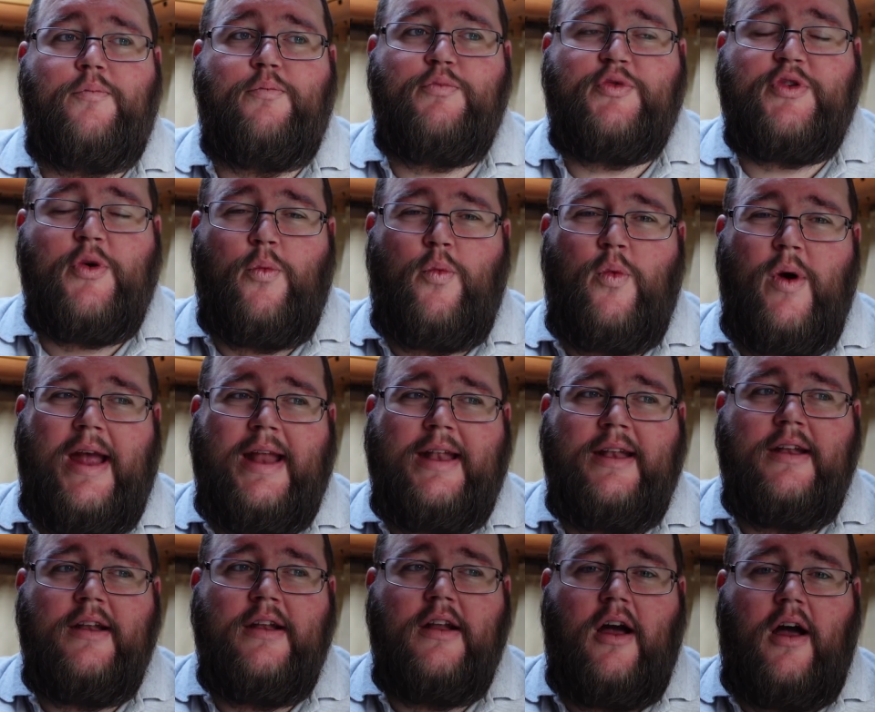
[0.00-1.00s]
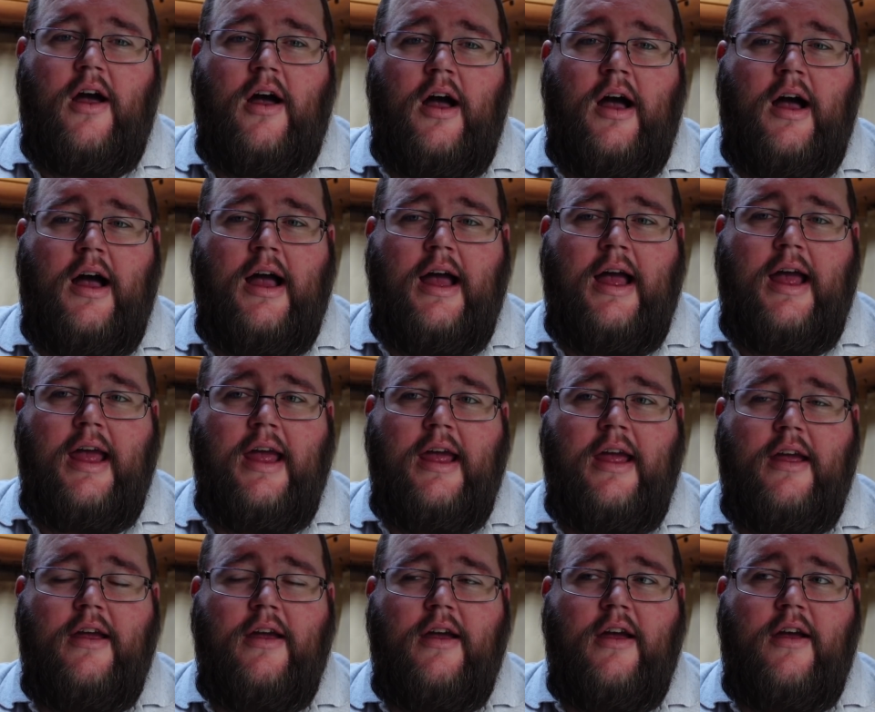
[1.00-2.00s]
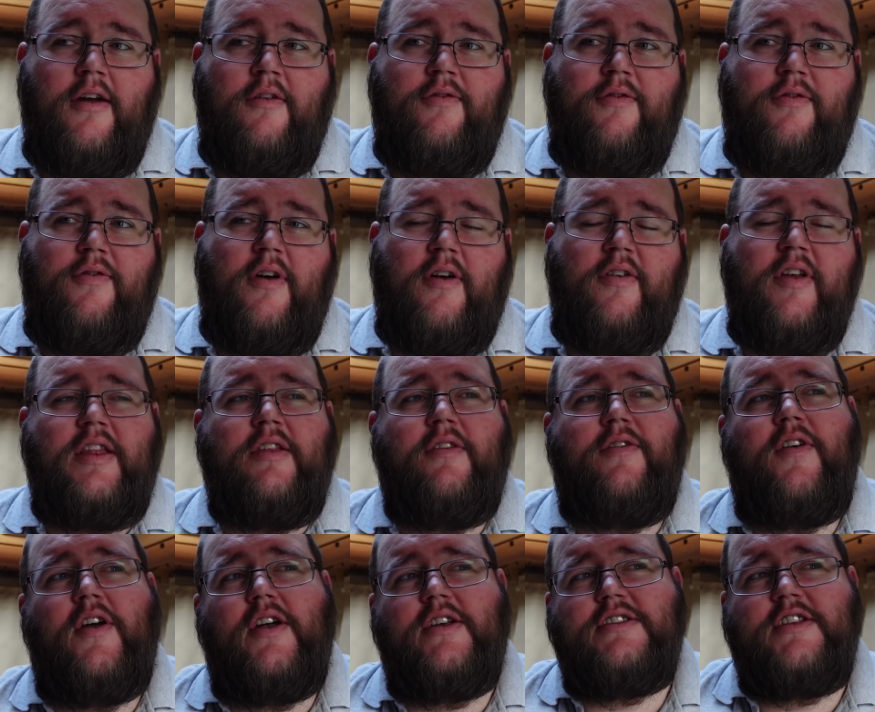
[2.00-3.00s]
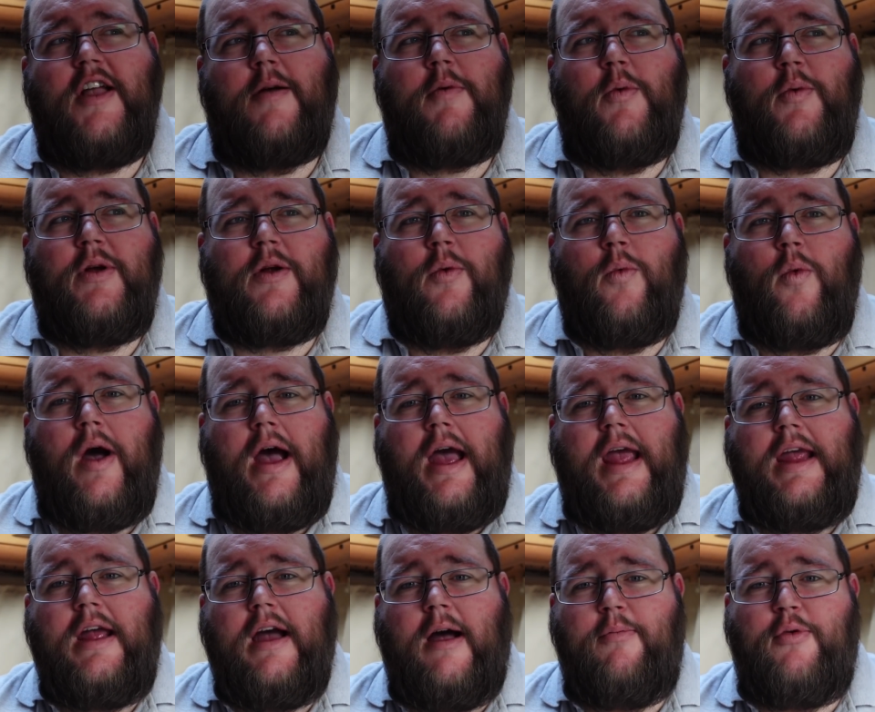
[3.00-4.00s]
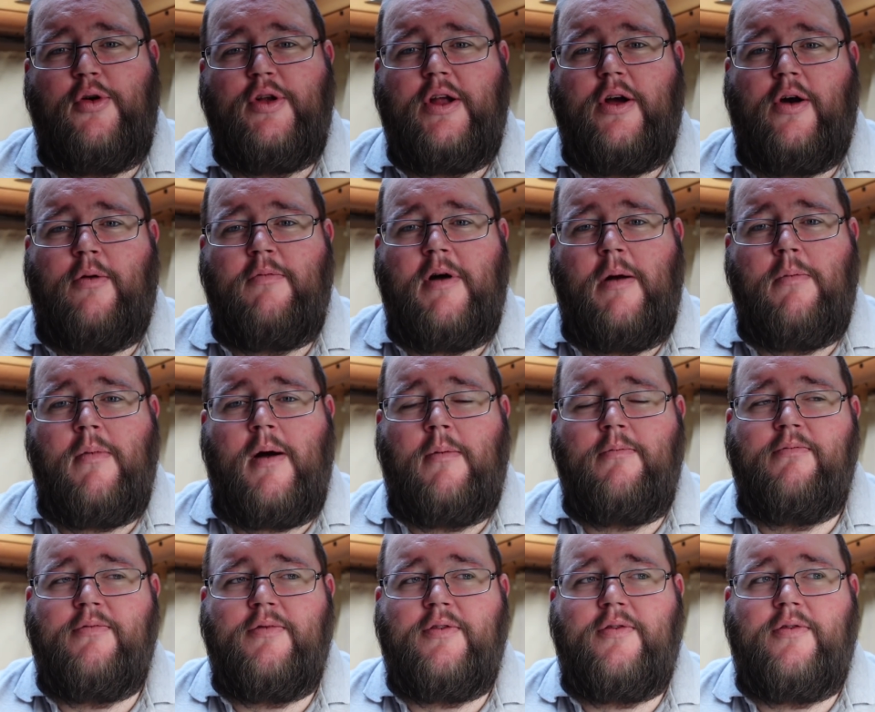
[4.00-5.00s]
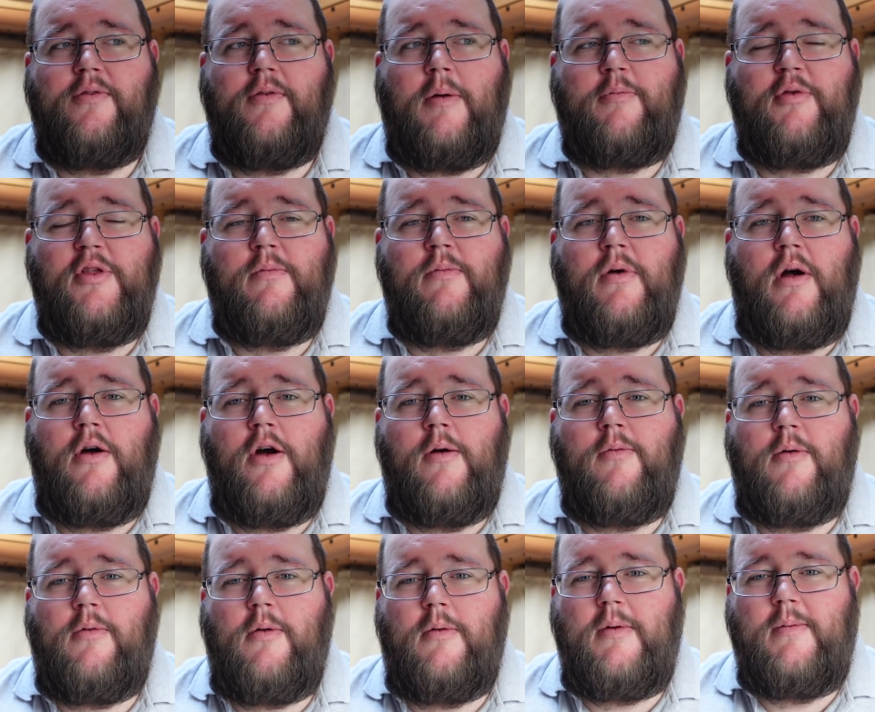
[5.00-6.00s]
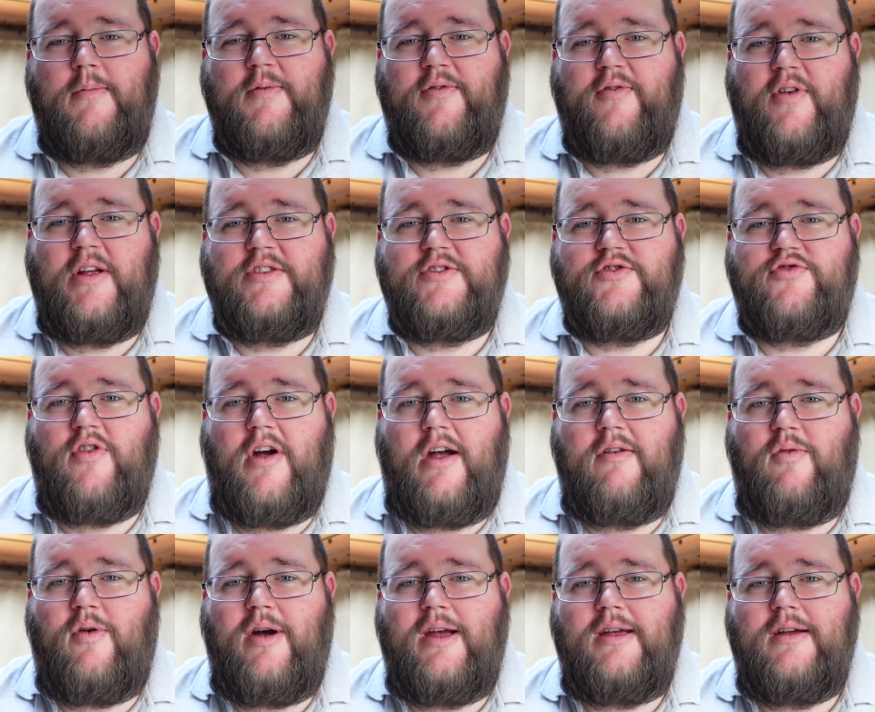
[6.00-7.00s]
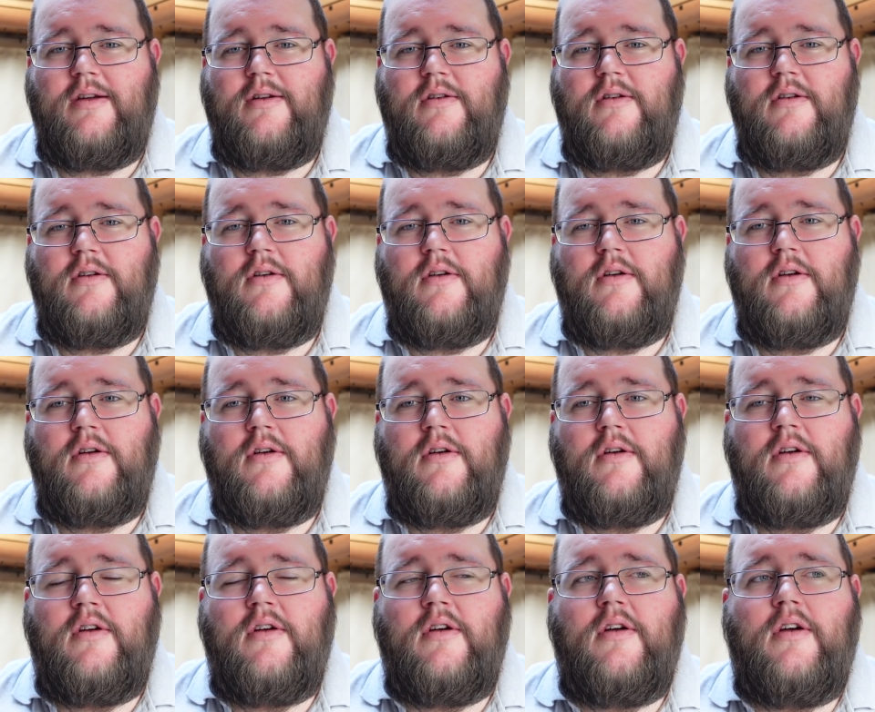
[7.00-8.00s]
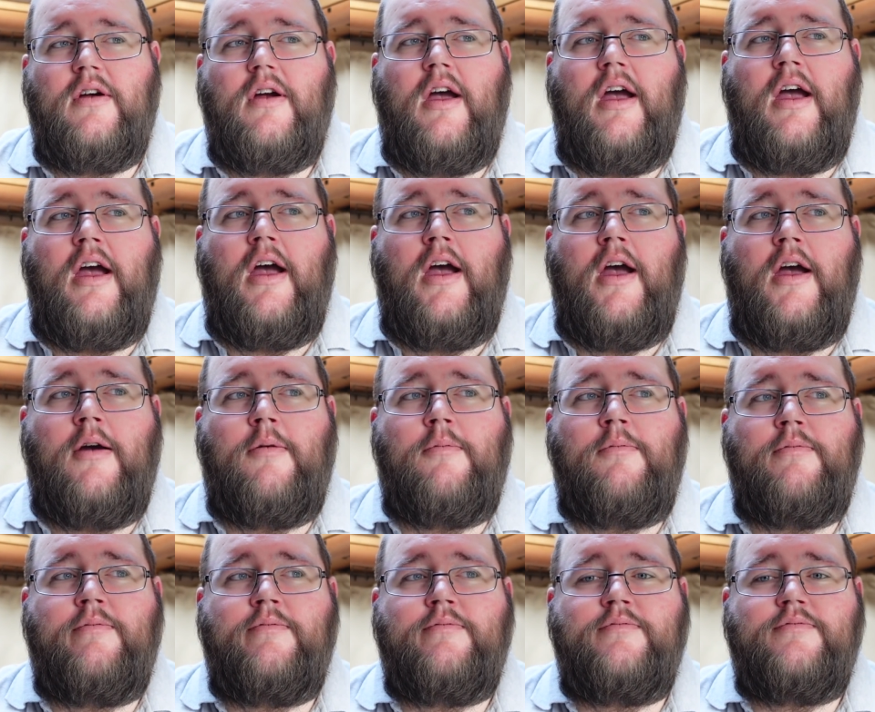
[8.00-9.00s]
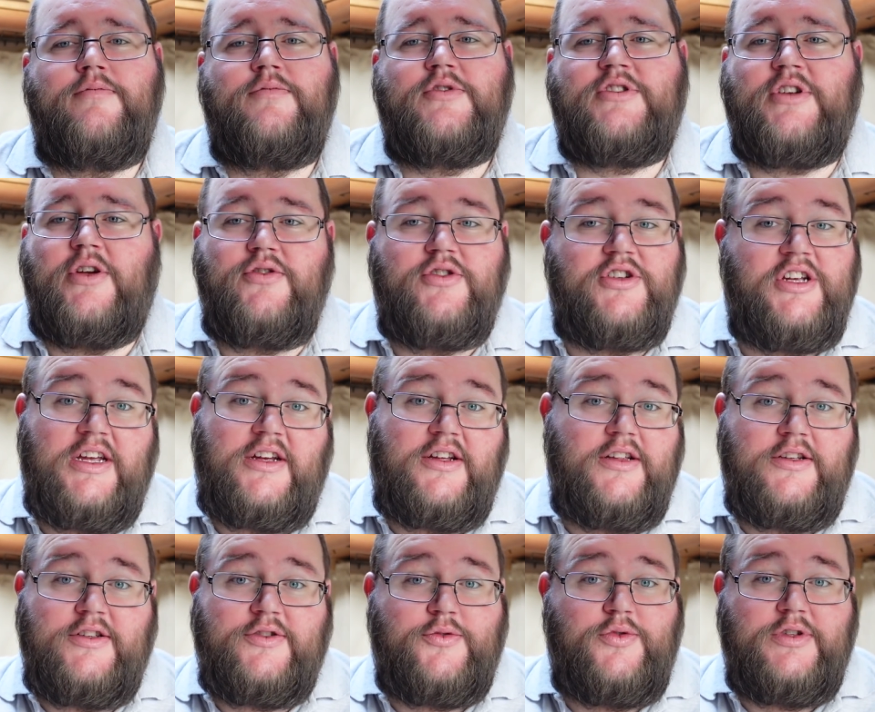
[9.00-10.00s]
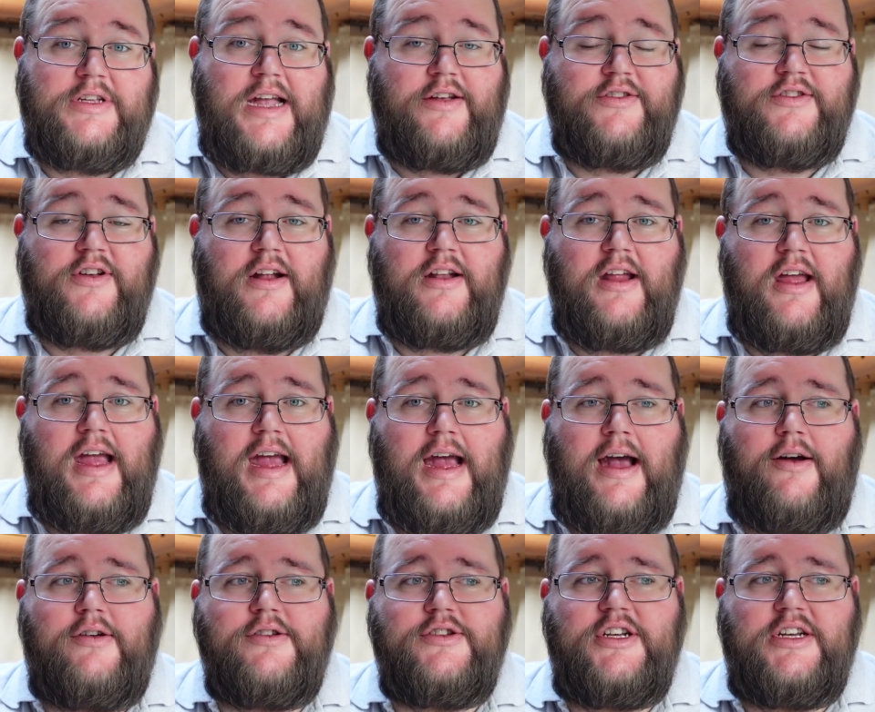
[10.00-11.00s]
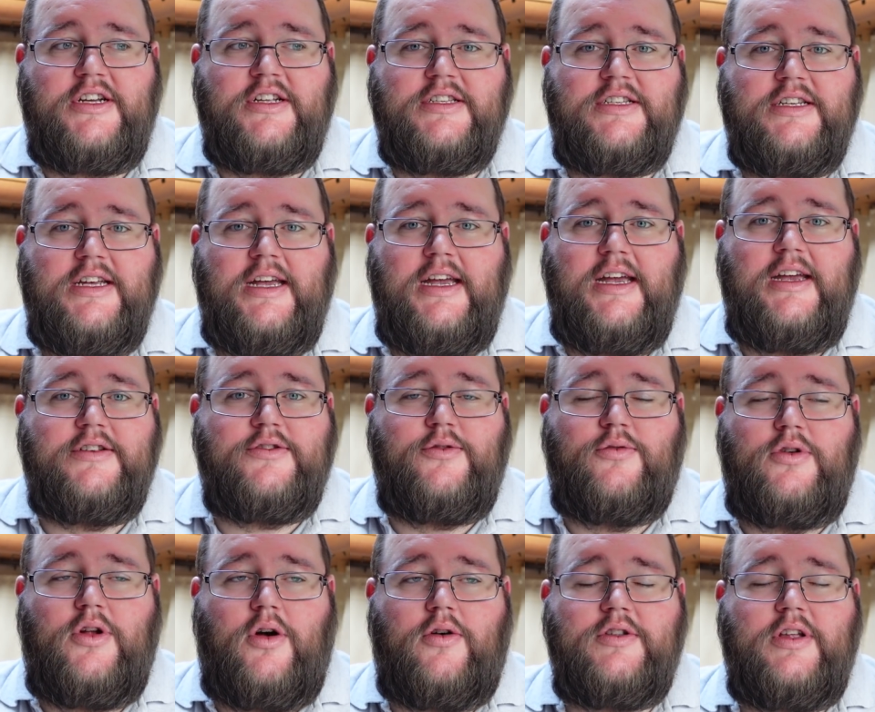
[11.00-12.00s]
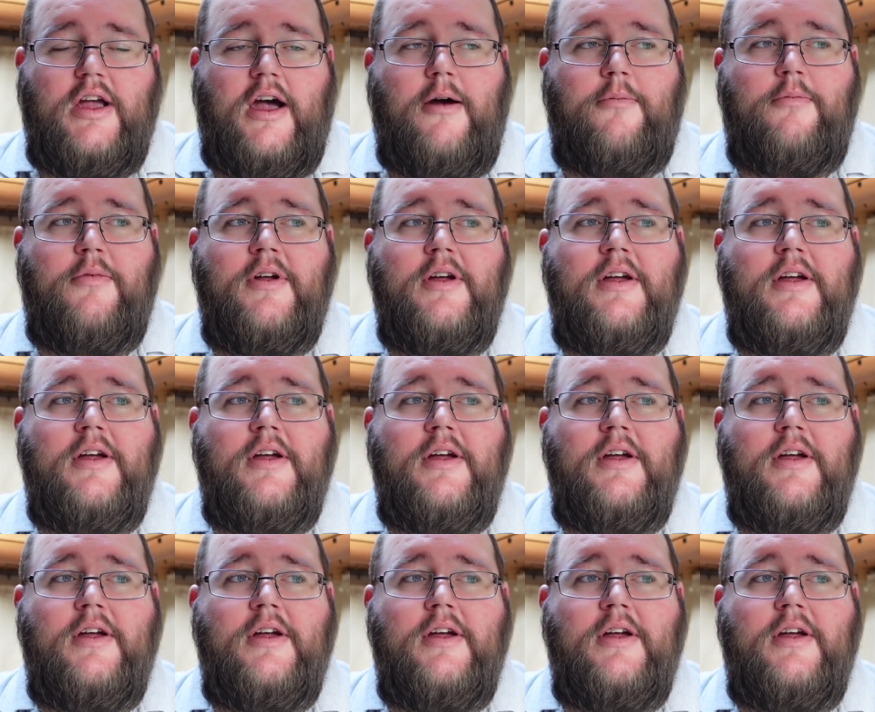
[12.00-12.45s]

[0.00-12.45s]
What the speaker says: So when I think the first time I went away, I put the motorhome on my mum's friend's driveway. So it's always outside her house. She could see it. It's all locked up,